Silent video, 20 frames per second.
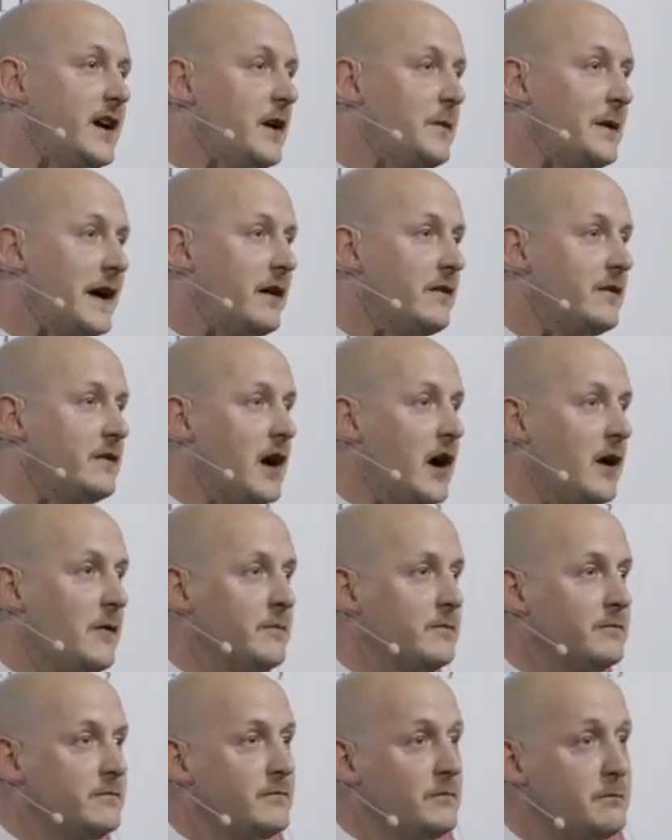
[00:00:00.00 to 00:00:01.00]
about
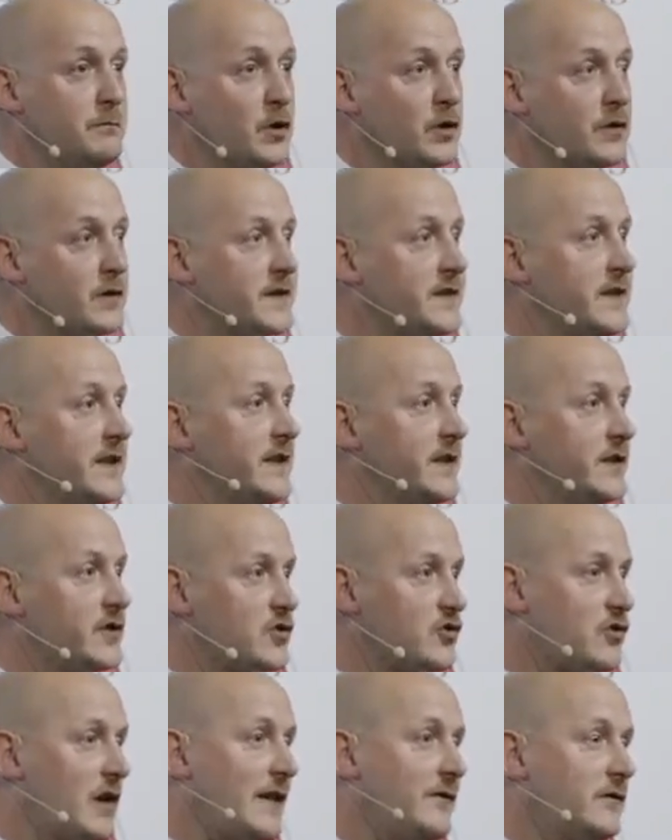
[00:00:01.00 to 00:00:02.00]
books needing to
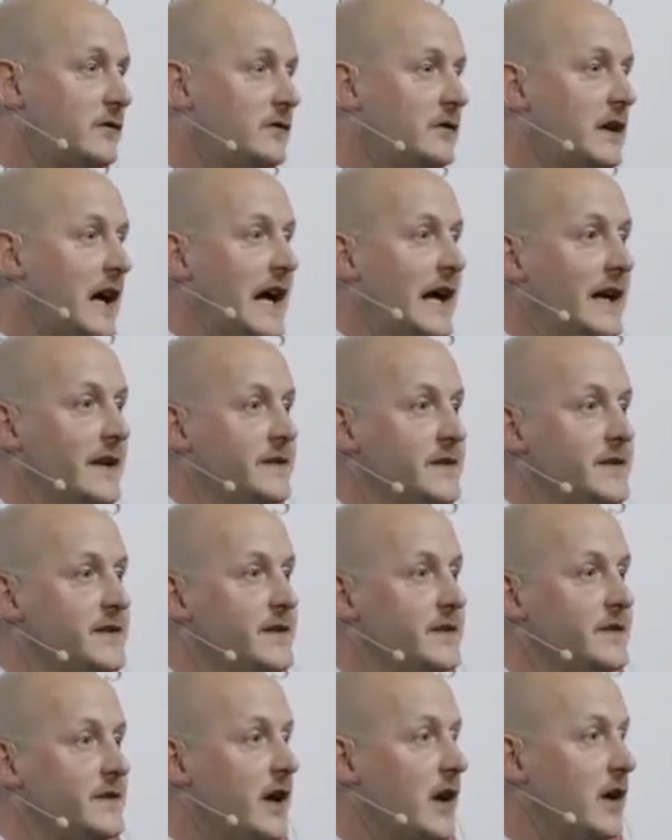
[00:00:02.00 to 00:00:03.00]
travel
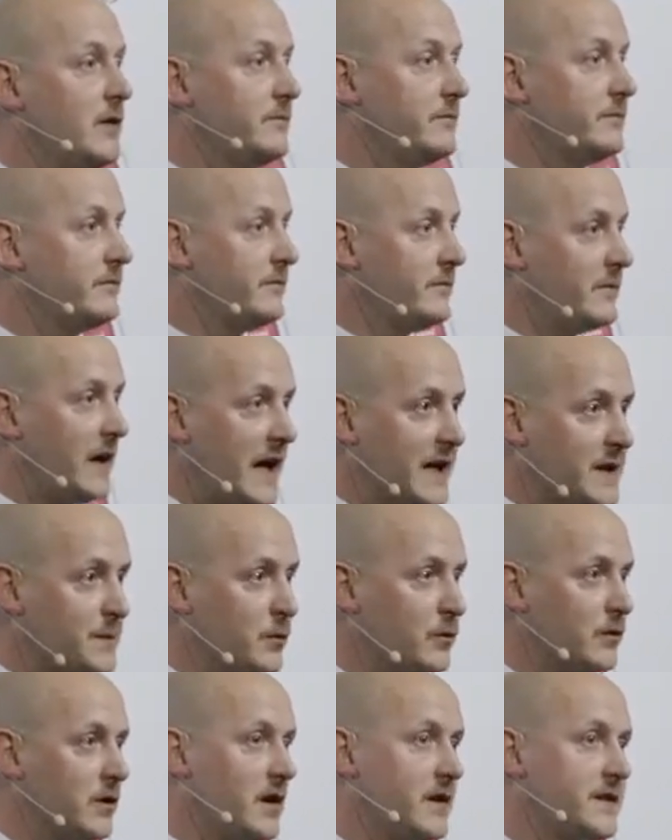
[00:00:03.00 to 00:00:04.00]
and
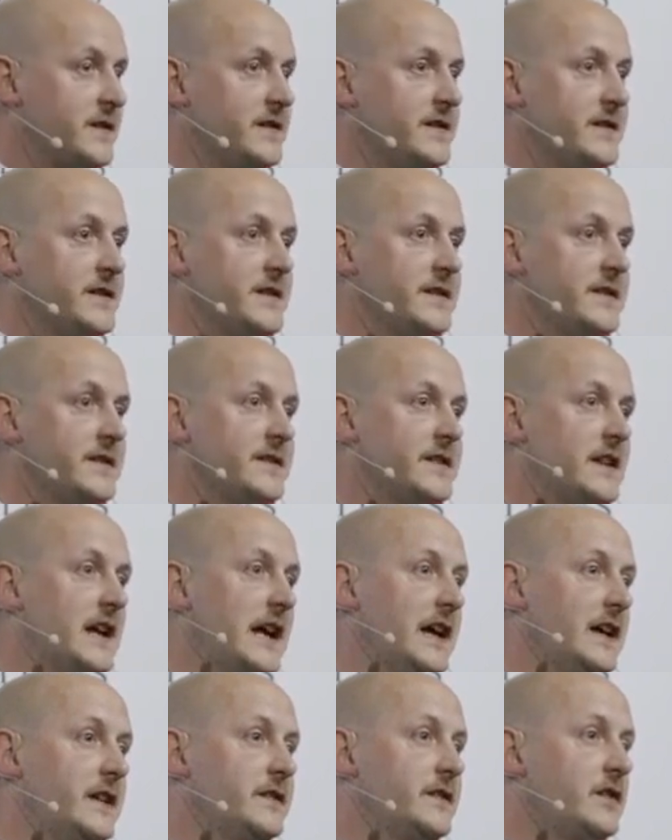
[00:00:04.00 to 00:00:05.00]
export licenses
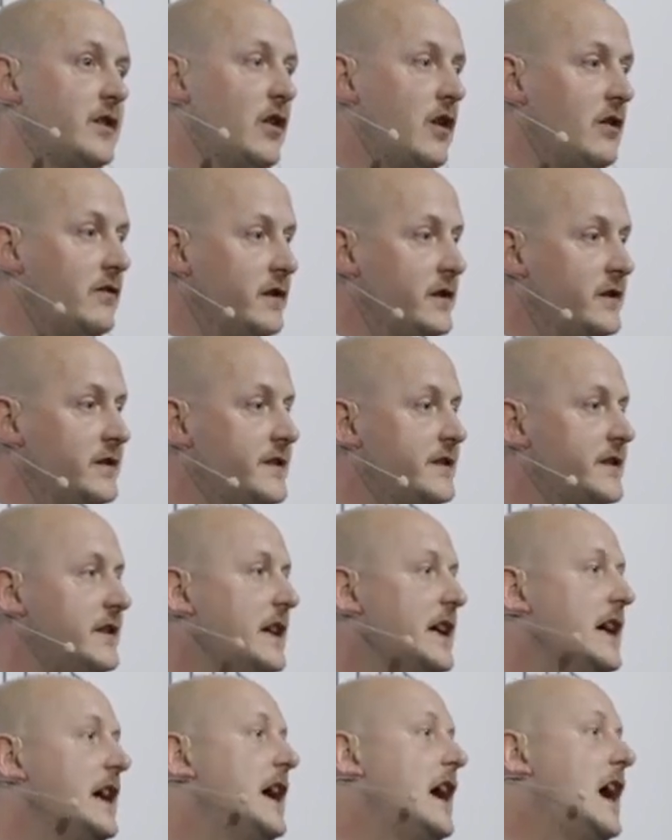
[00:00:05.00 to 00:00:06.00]
and couriers,
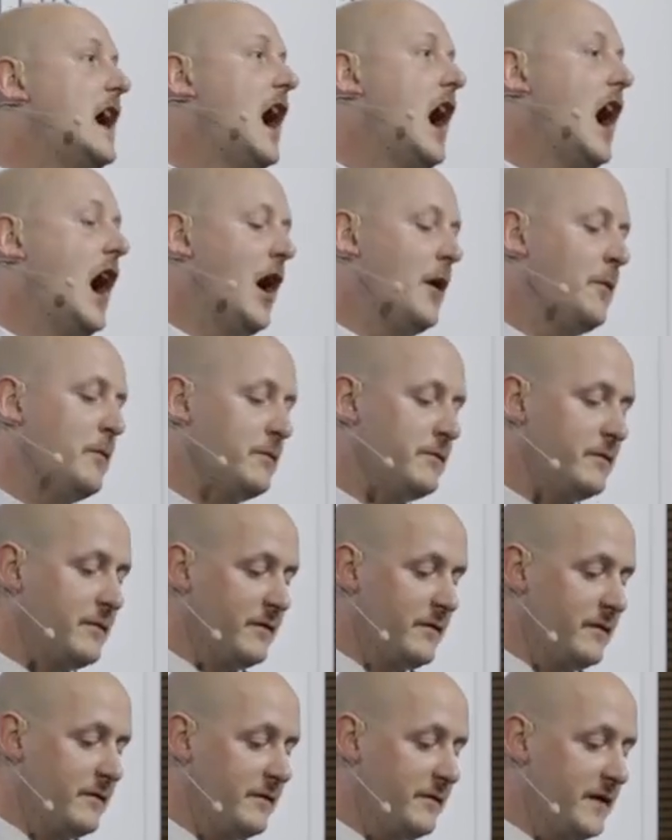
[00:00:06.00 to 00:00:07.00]

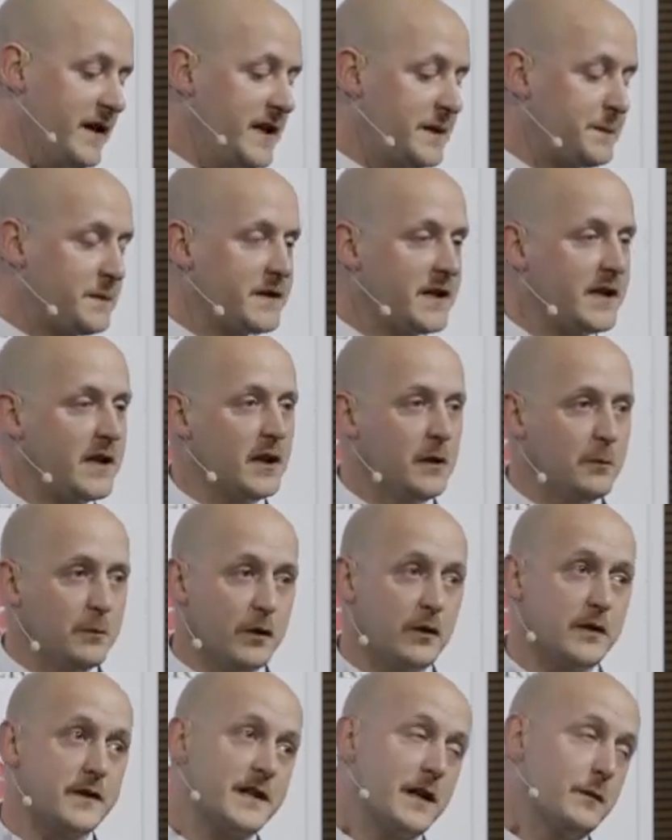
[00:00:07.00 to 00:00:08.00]
these particular
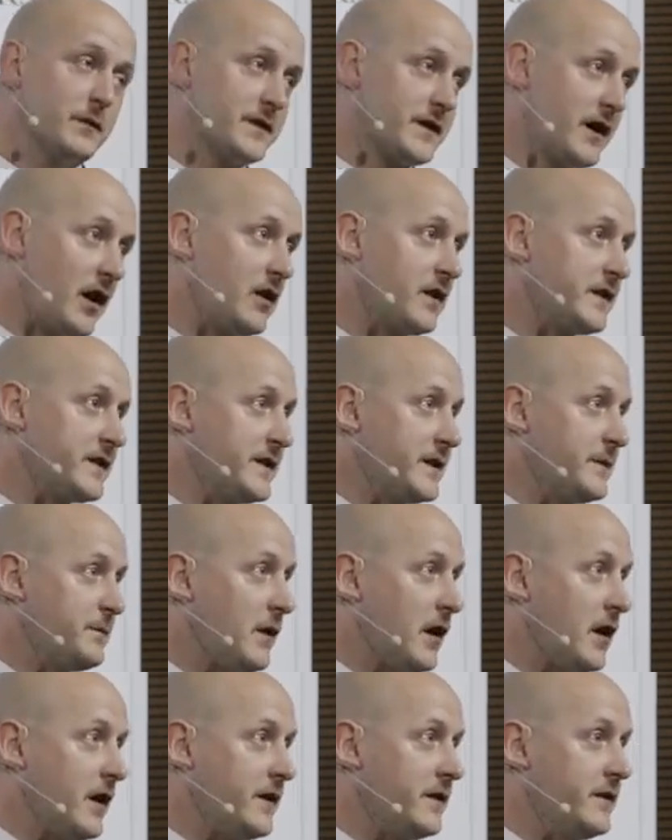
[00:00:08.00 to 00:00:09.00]
books that were targeted
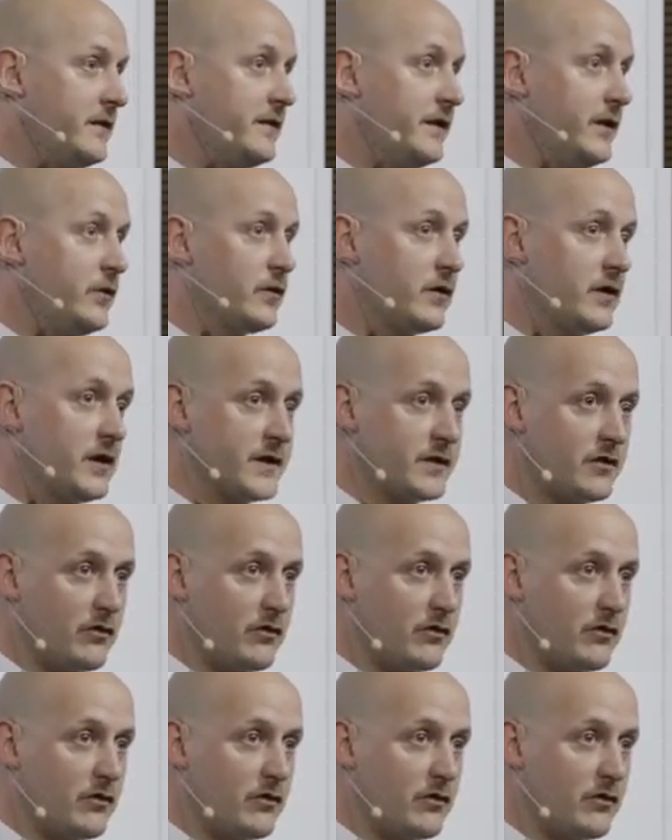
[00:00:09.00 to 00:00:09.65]
by the organised